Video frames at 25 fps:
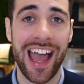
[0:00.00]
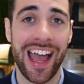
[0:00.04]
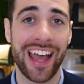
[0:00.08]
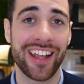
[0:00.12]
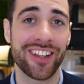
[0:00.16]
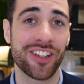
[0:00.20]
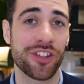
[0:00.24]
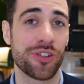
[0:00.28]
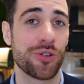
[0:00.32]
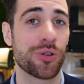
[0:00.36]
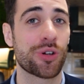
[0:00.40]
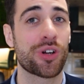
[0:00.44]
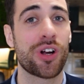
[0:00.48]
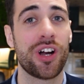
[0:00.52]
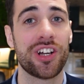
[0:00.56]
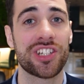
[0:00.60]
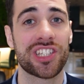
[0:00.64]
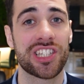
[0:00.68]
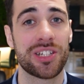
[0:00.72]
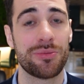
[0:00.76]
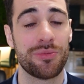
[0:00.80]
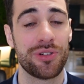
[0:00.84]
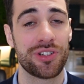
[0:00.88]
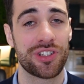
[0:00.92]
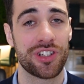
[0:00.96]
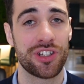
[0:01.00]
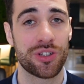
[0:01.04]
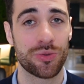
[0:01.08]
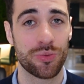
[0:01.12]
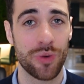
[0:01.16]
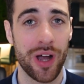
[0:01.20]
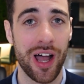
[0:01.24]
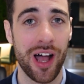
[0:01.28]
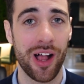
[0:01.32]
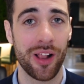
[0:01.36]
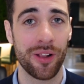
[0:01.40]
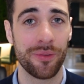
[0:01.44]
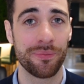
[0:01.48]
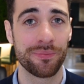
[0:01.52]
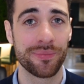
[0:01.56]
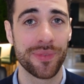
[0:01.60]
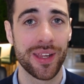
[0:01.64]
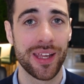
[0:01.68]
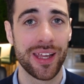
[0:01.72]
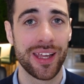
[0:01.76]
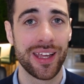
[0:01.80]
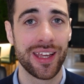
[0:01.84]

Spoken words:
and your customers as well.